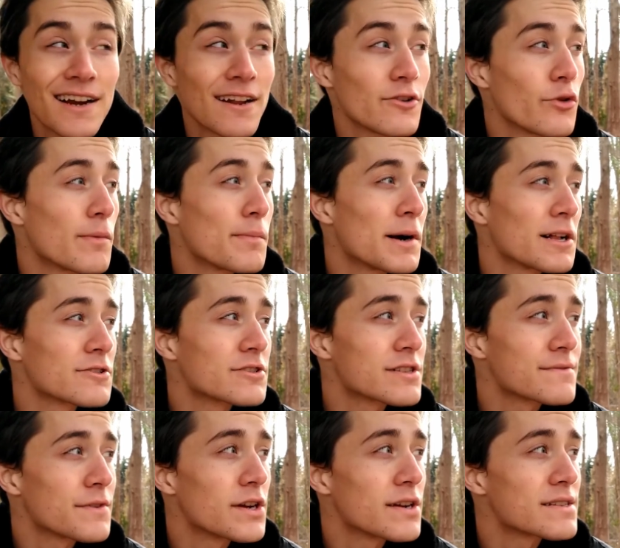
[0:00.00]
And I do
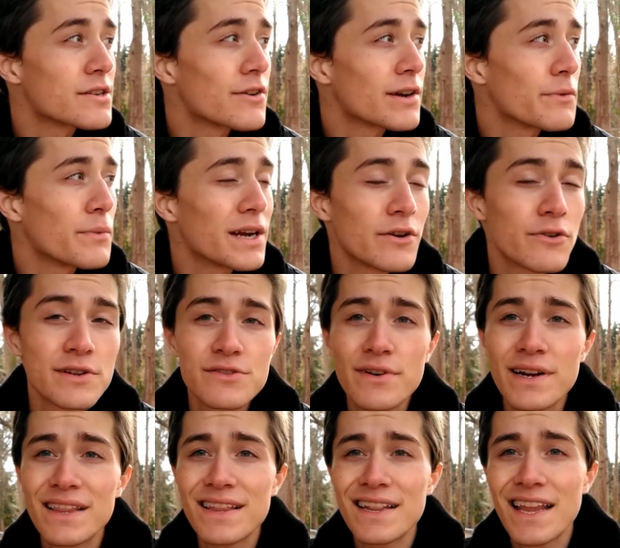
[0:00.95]
apologize if you guys hear any wind noise or
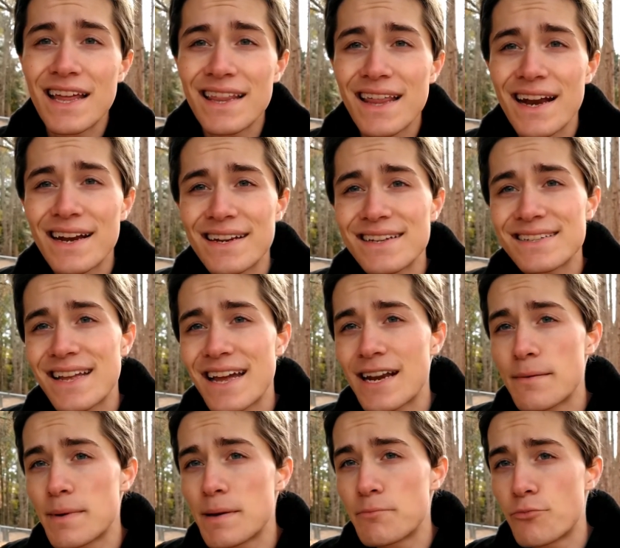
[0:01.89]
anything like that. It is
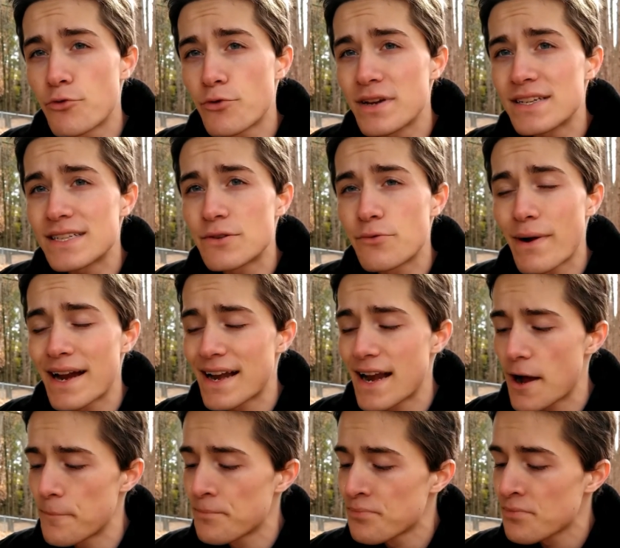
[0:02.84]
getting a bit breezy right
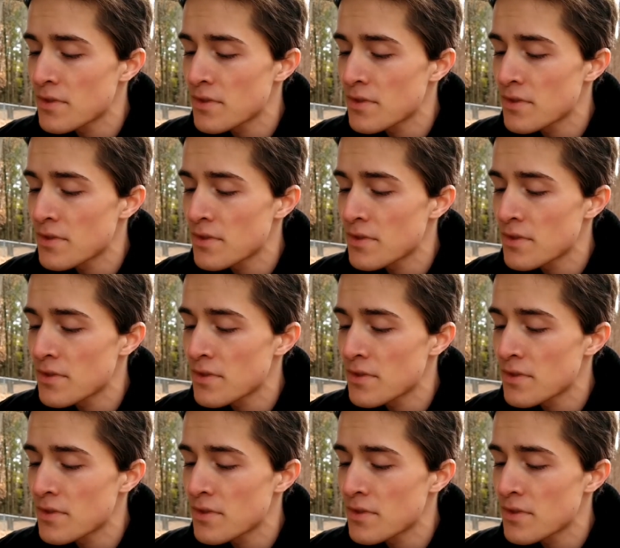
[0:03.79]
now.